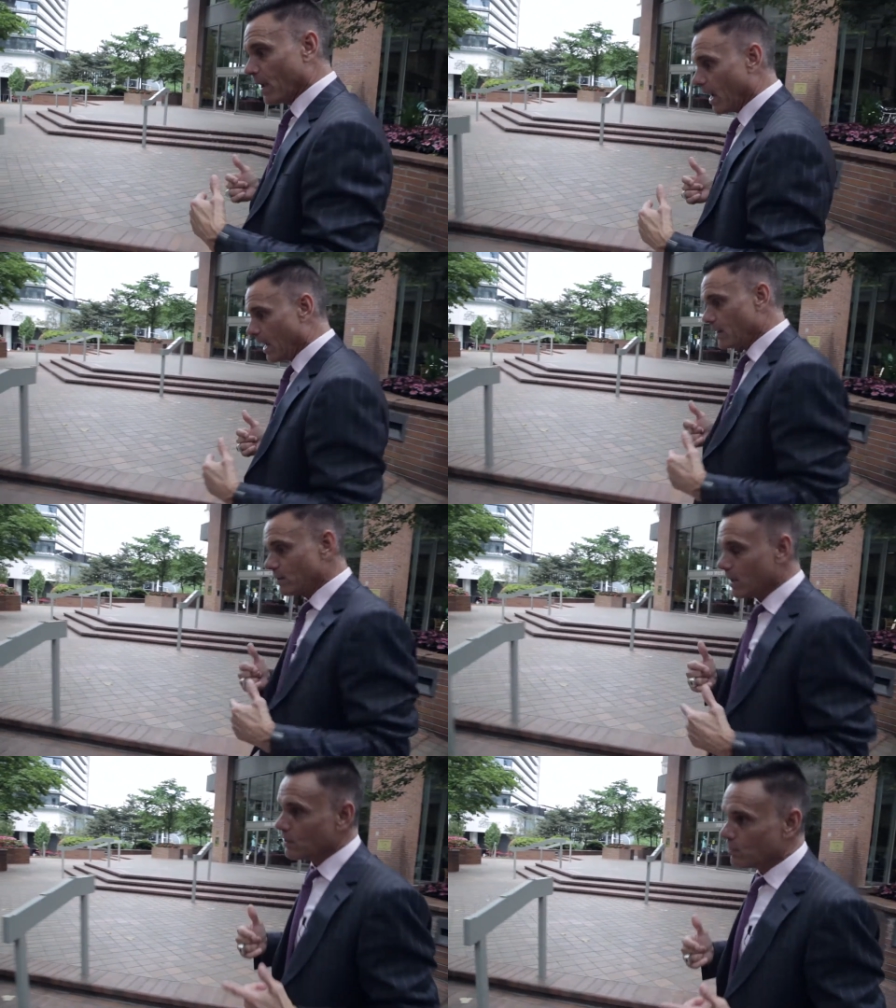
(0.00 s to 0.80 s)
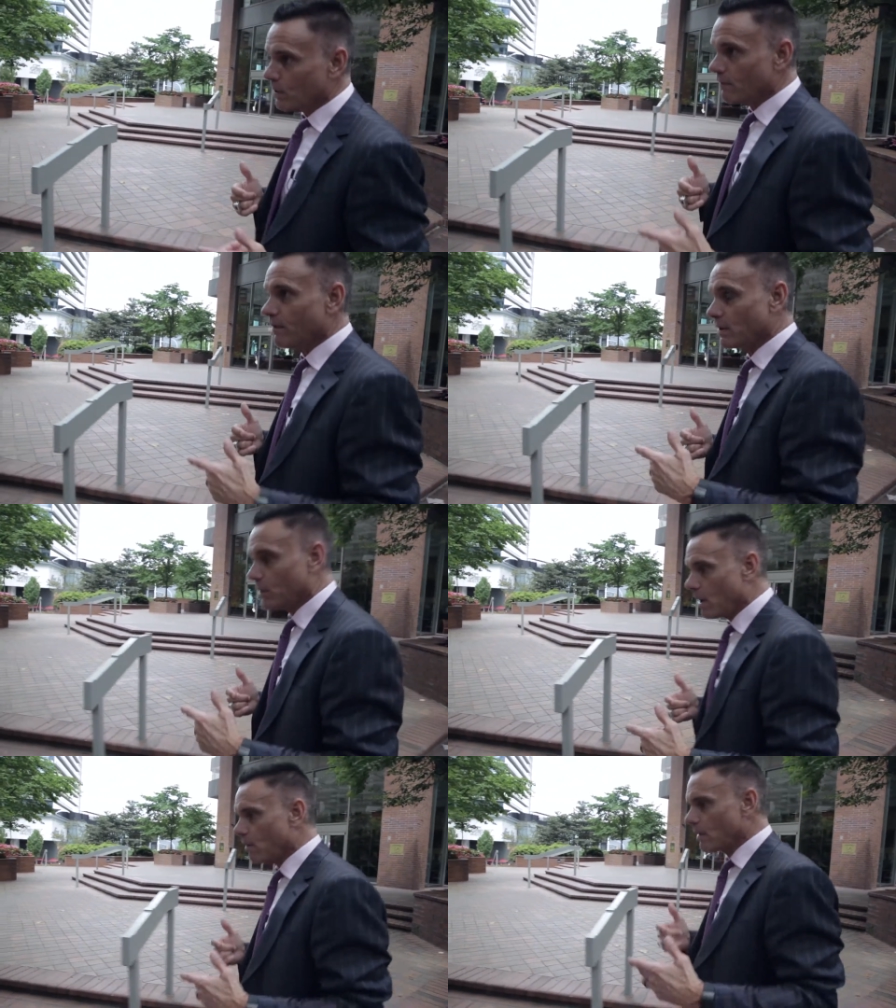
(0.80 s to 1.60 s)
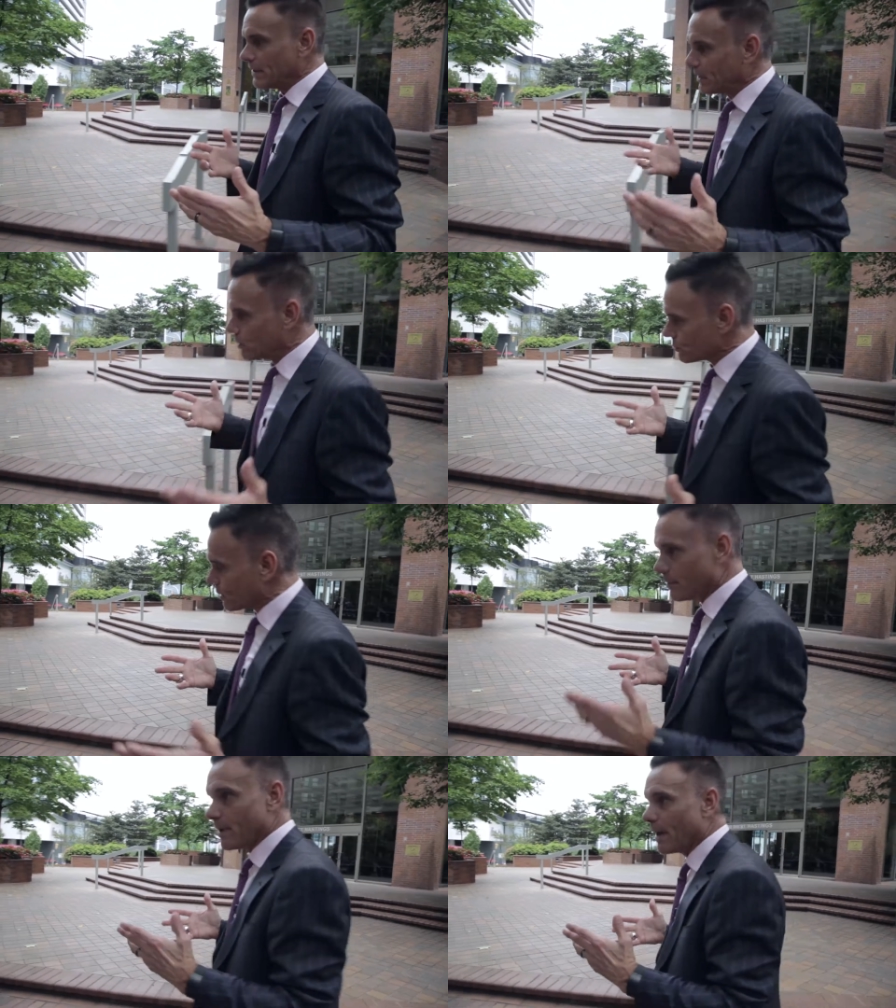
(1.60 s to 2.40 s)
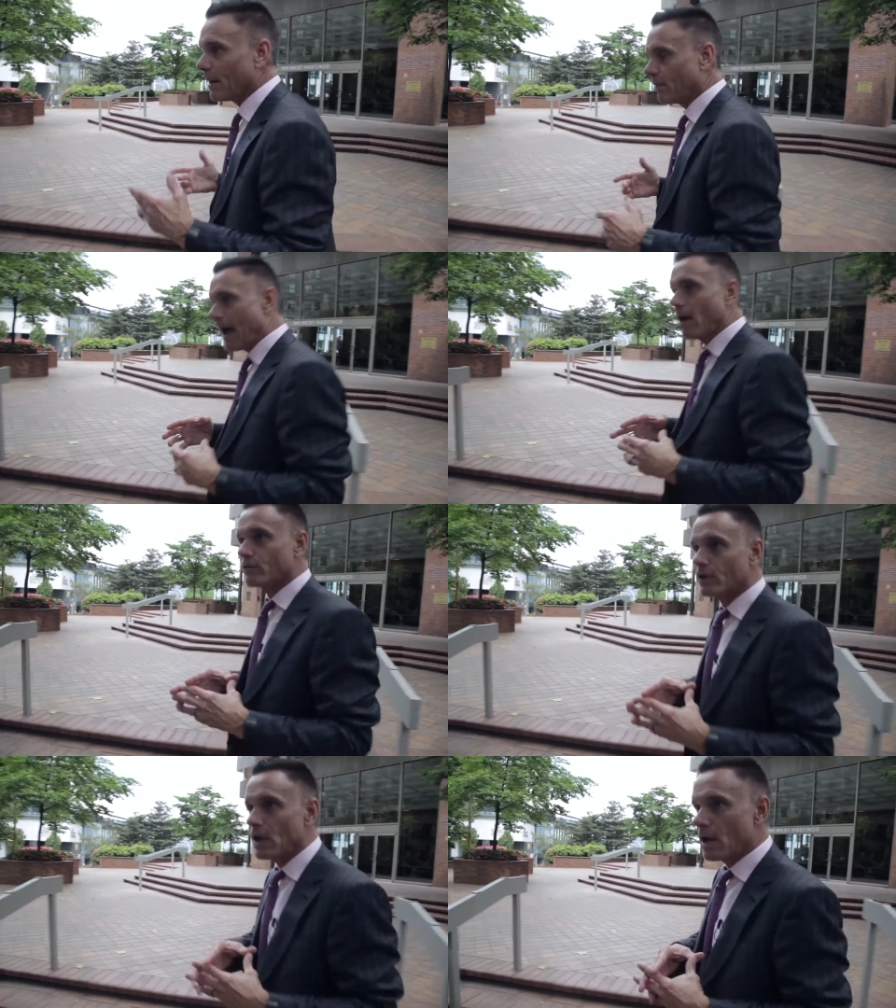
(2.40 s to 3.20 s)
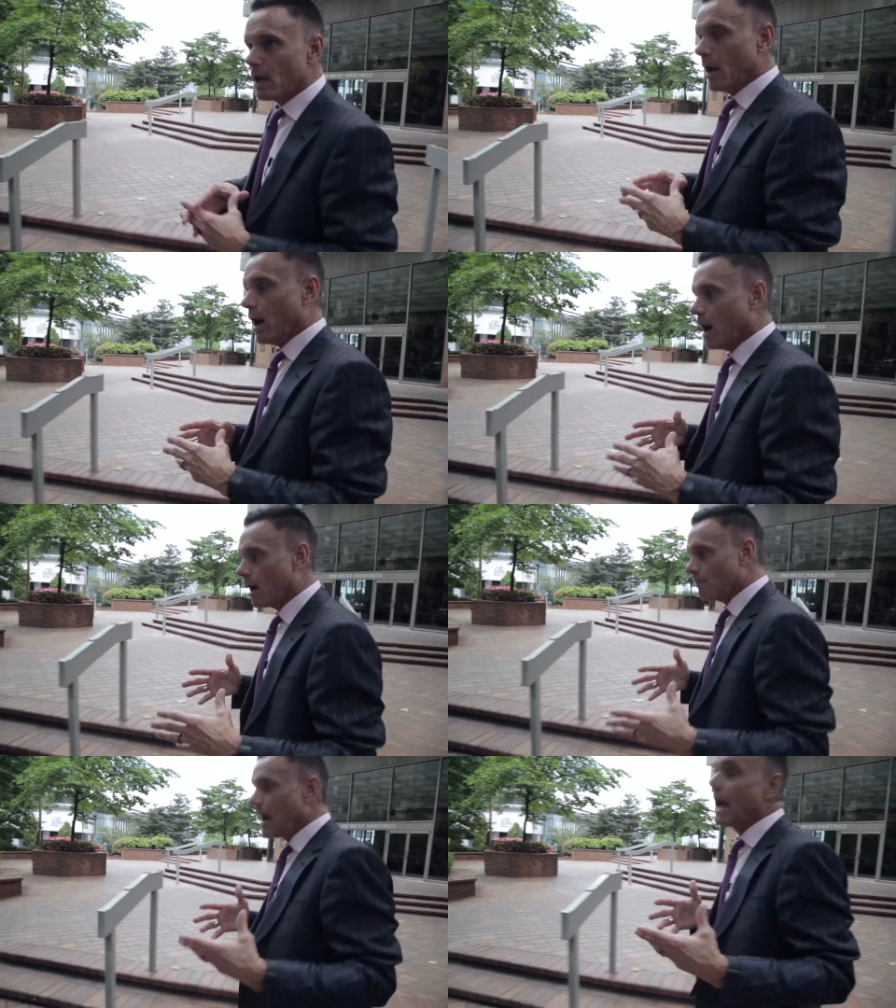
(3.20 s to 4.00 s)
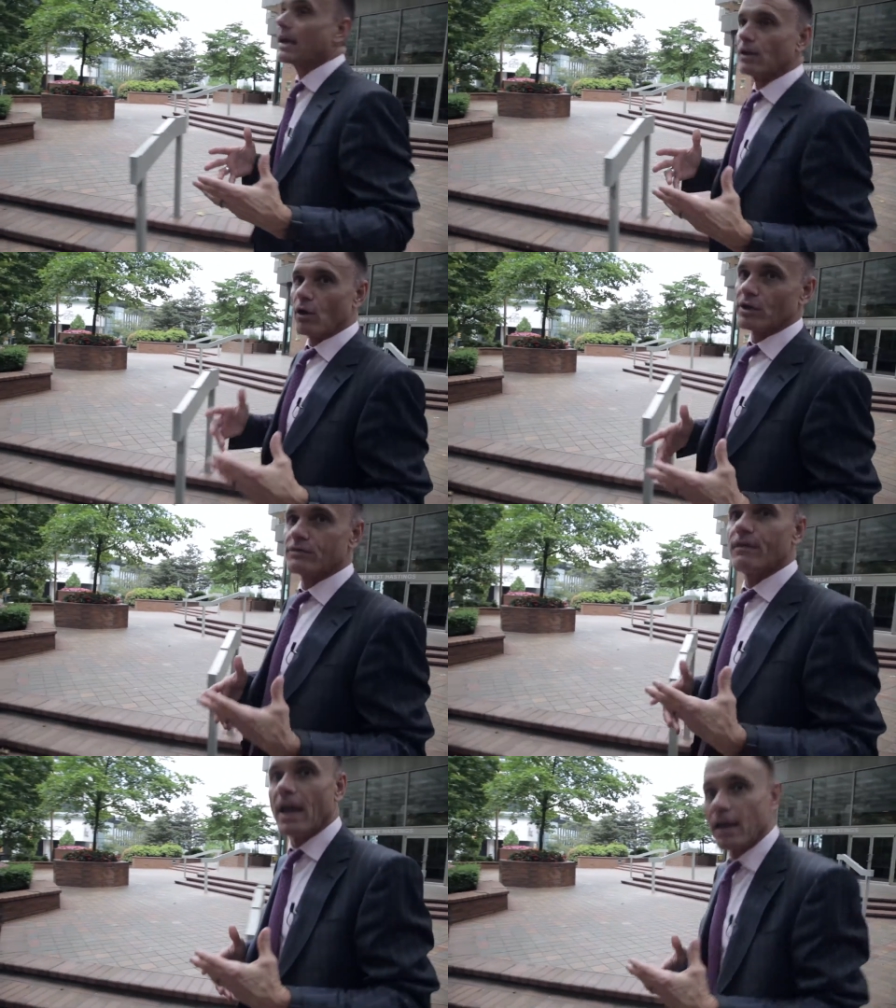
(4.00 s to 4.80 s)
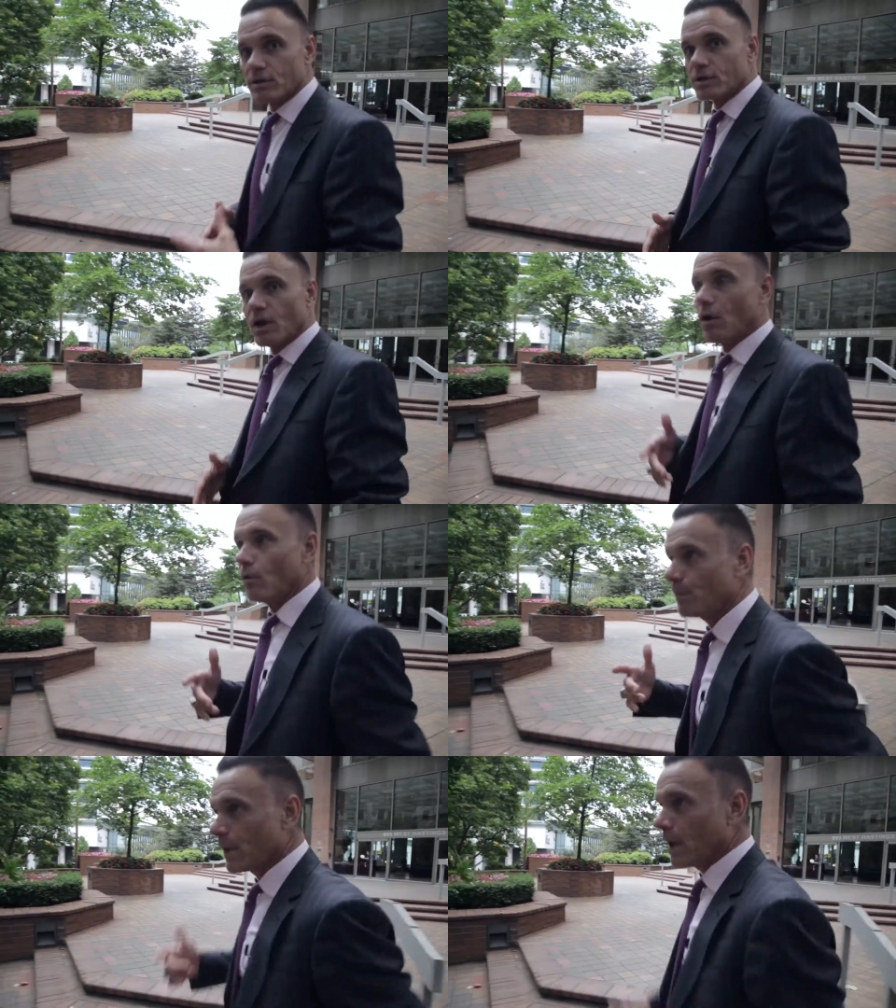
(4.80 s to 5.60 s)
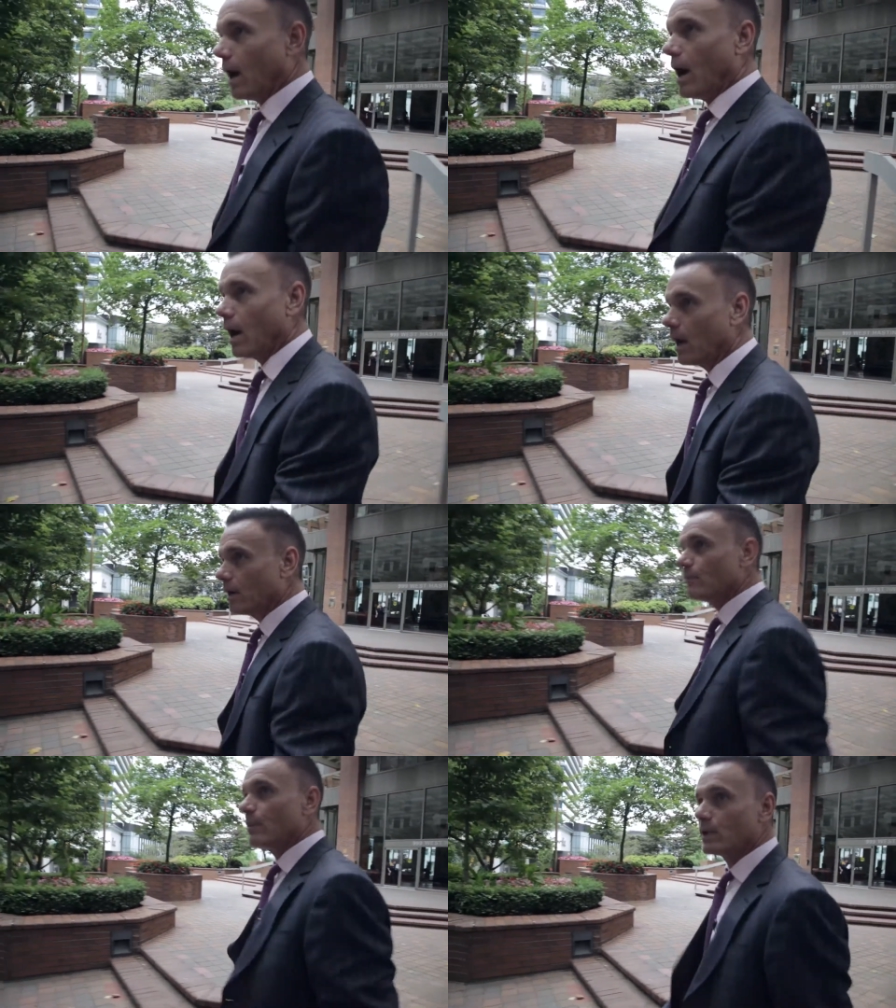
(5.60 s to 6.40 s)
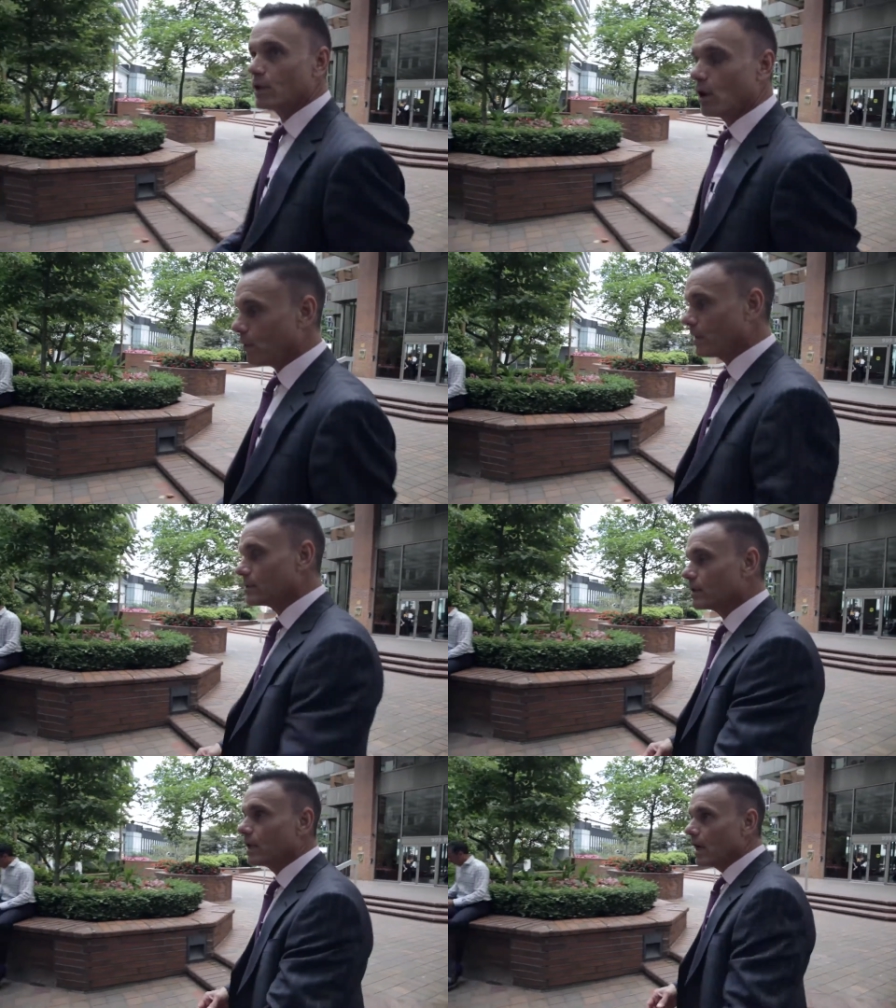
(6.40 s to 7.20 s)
and, and do an event there. I think there's going to be about a thousand uh, back in Las Vegas. So, uh, you know, it's